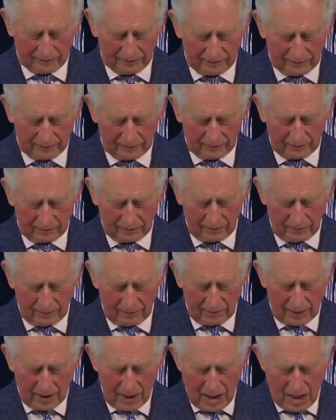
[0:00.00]

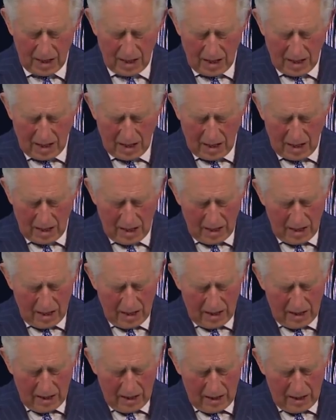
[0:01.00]
[no speech]